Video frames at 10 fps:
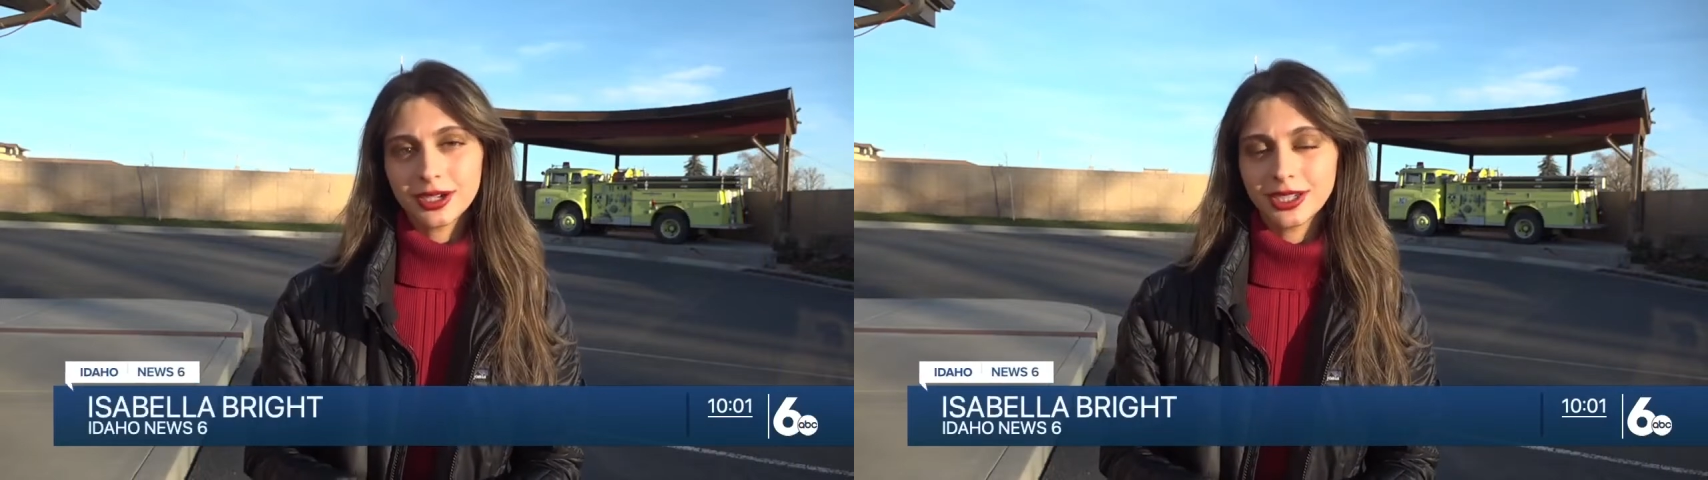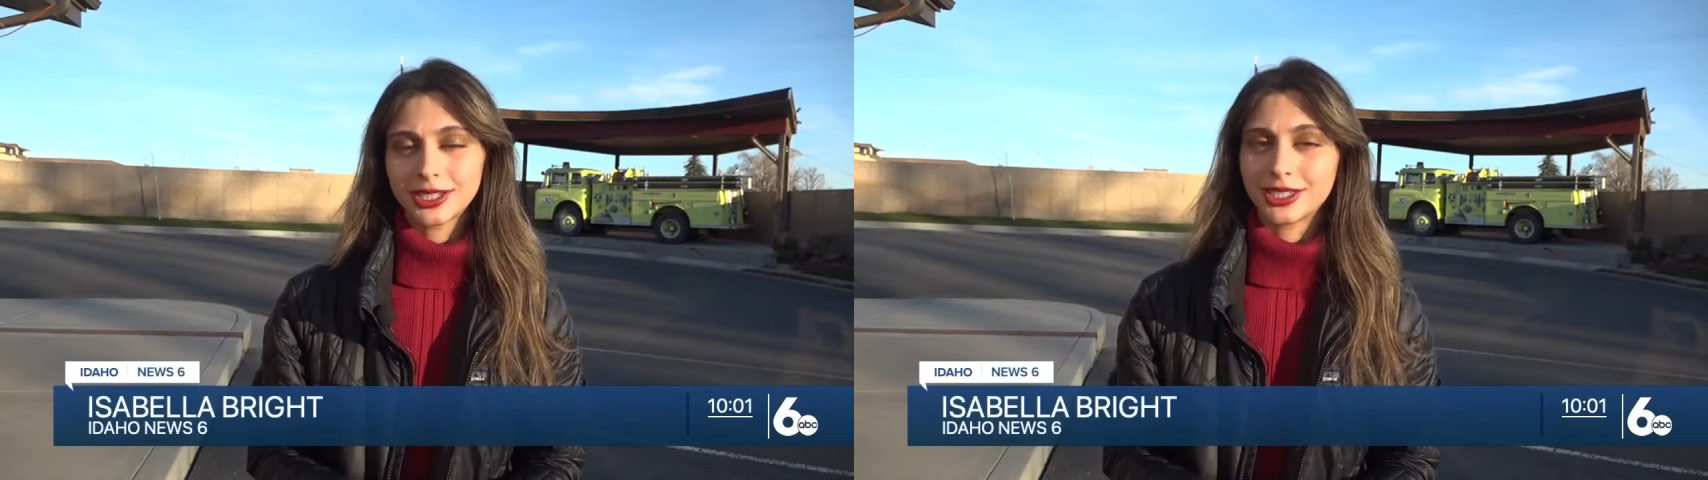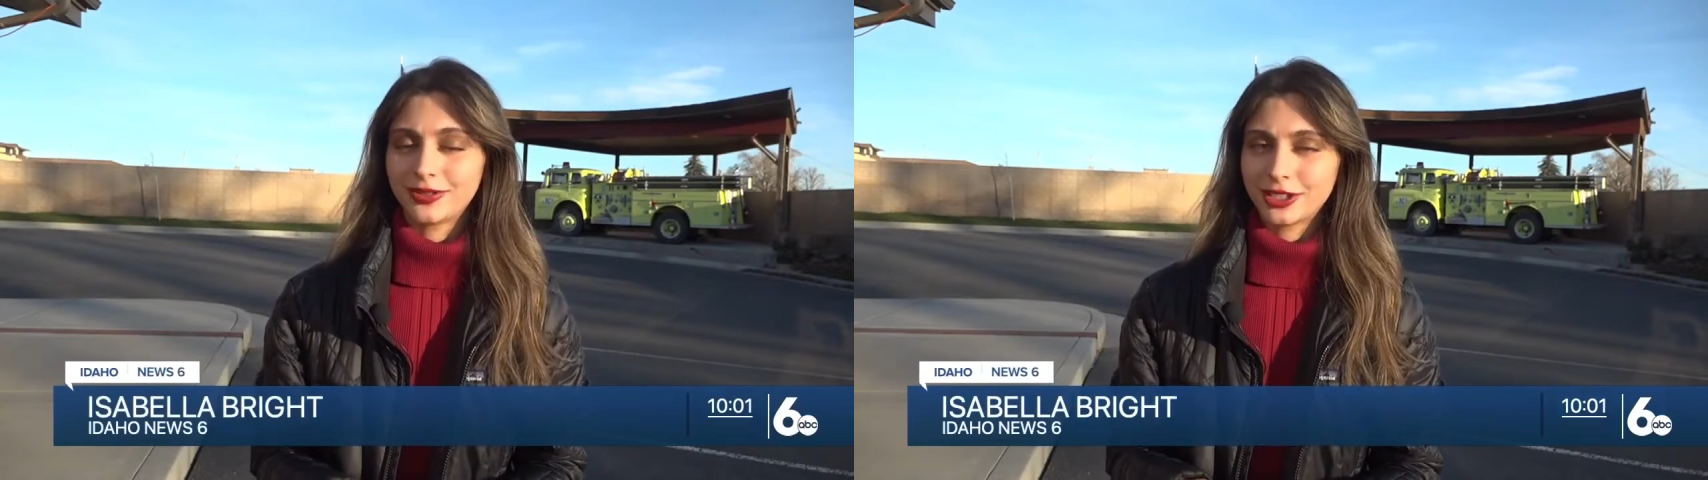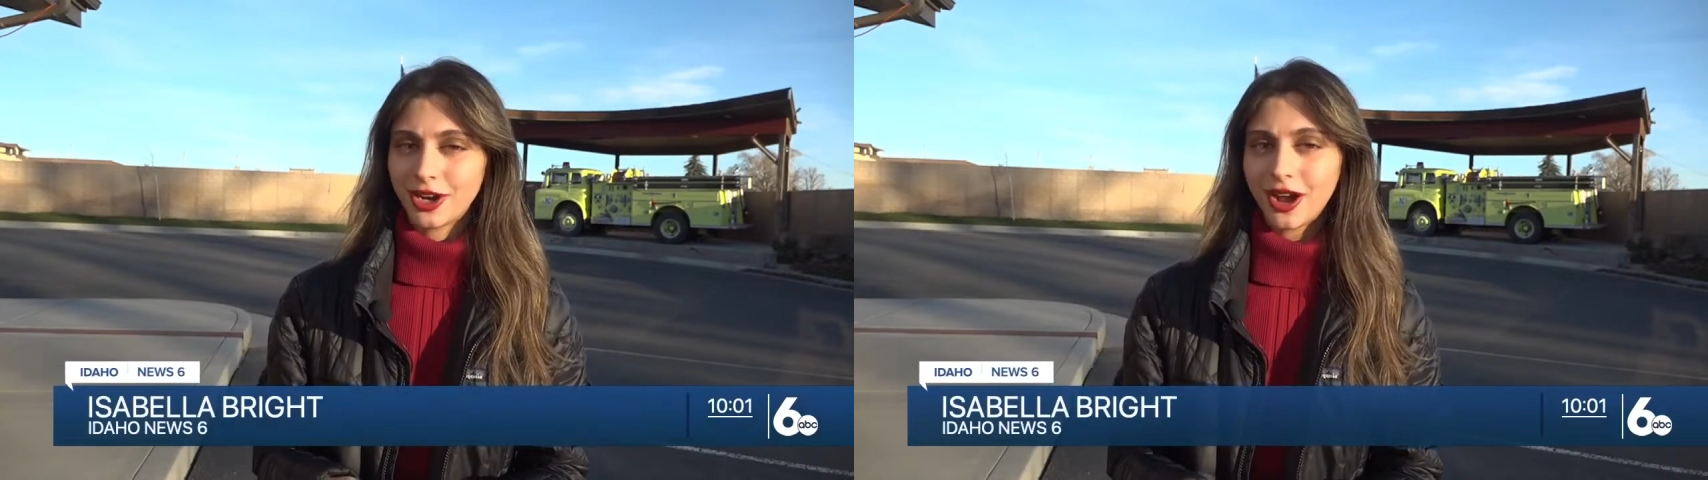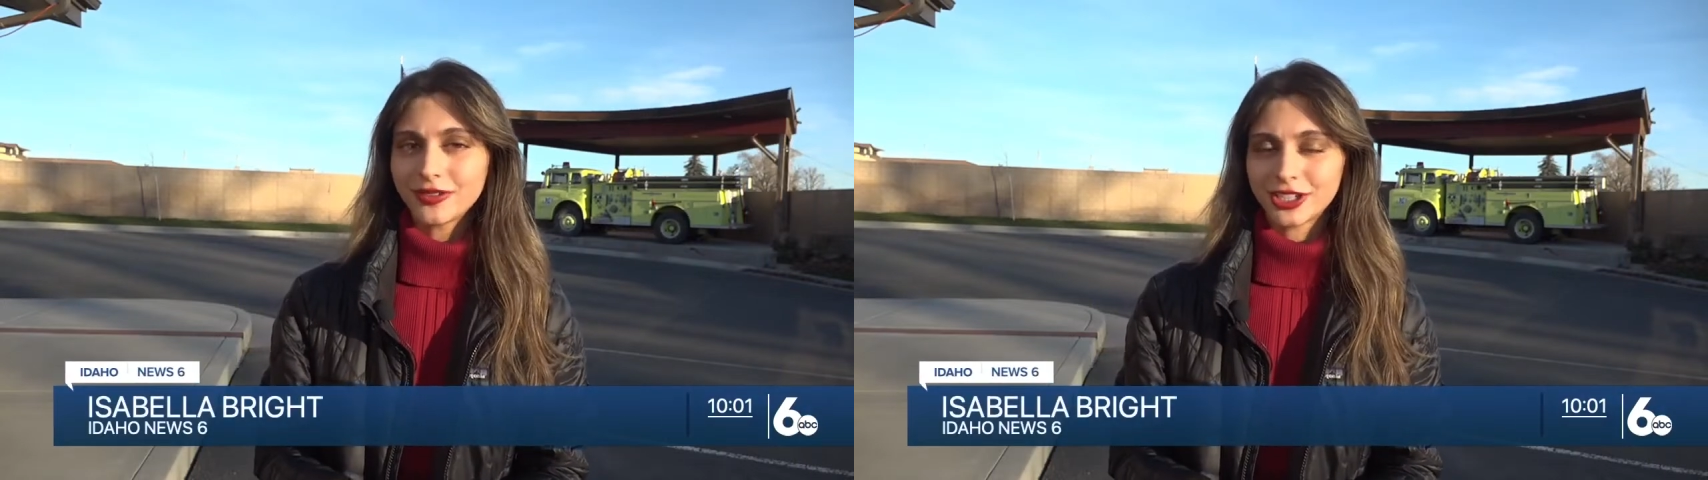on its
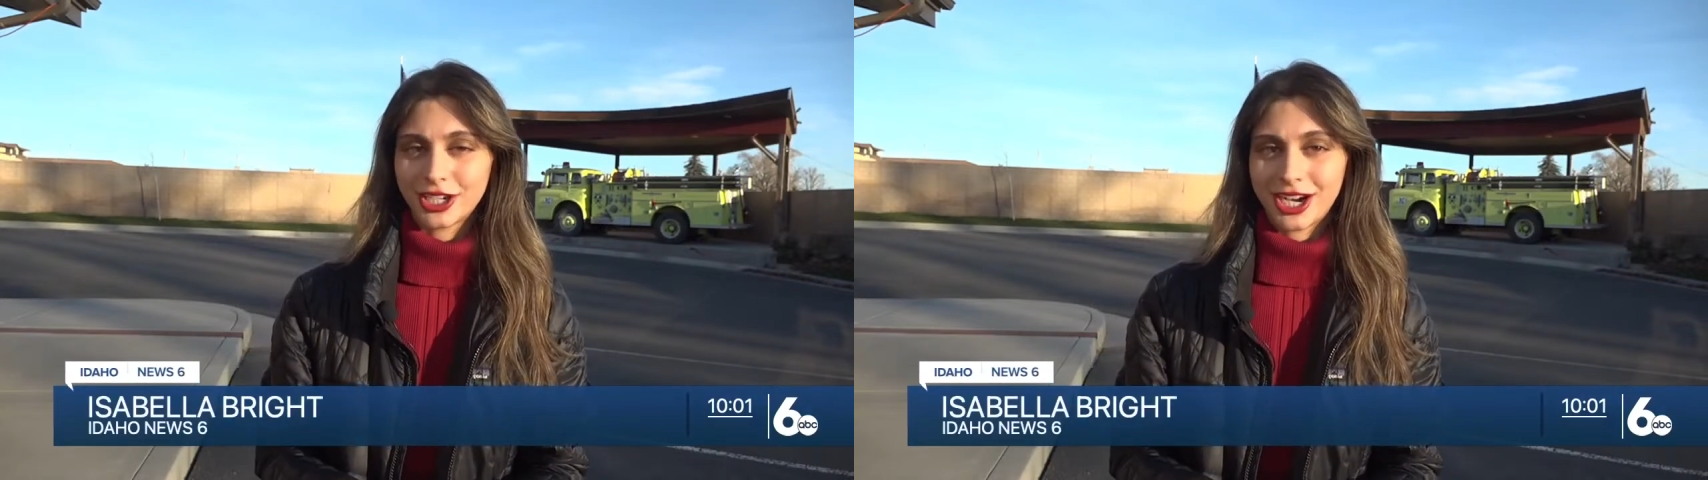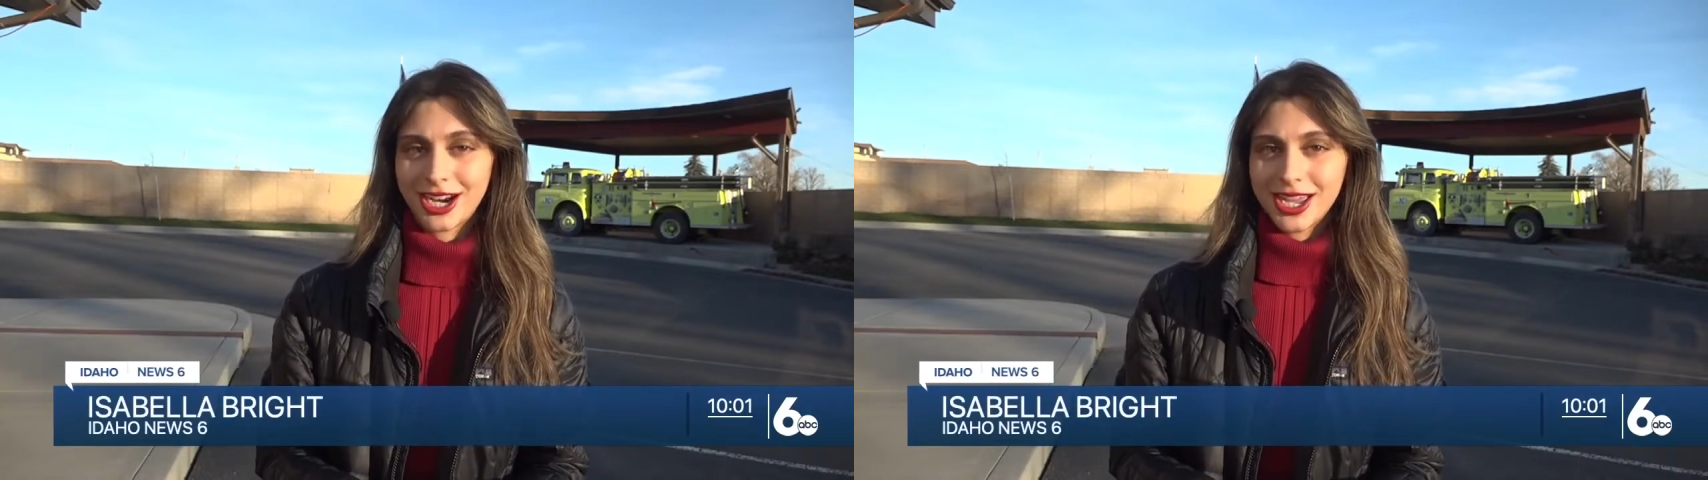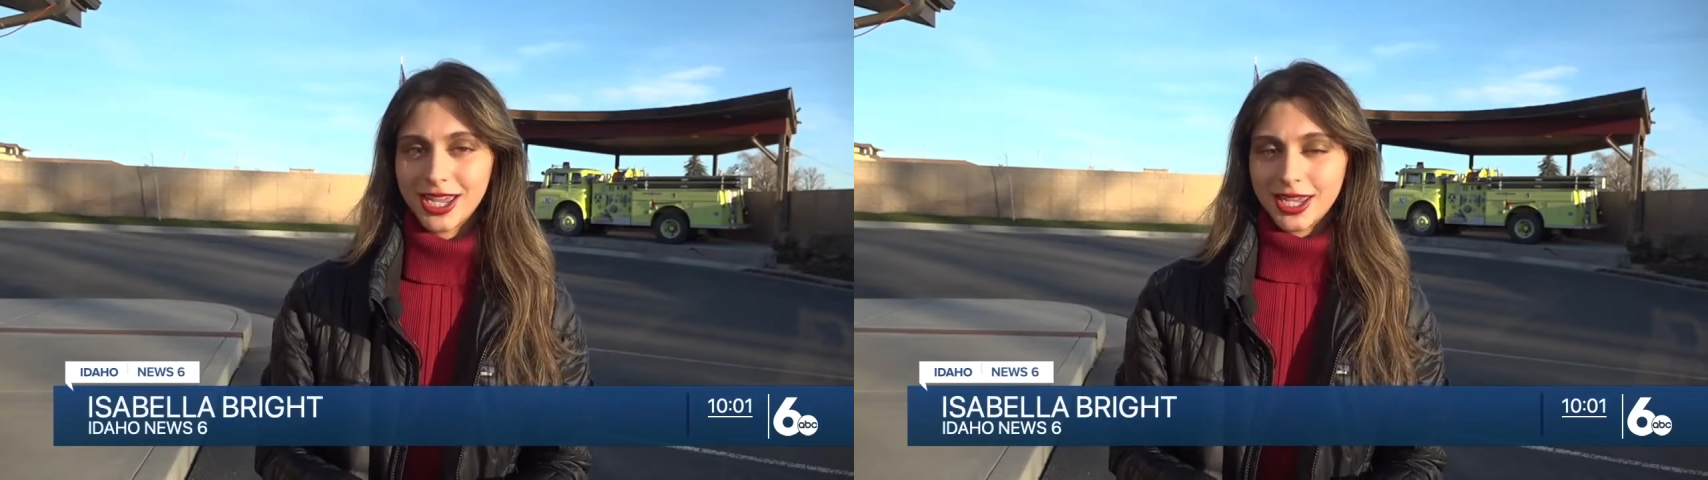newest officer.